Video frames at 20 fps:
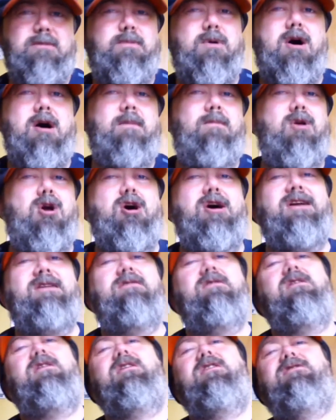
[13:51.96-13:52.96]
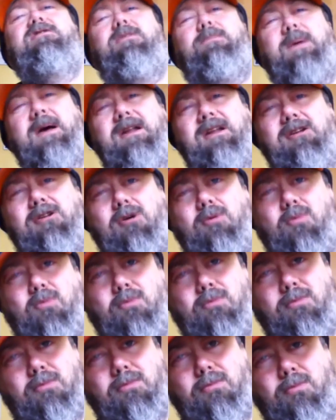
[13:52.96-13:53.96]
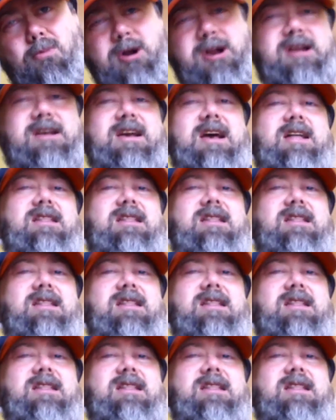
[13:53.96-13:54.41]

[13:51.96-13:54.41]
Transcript: in the pipeline, depending on when I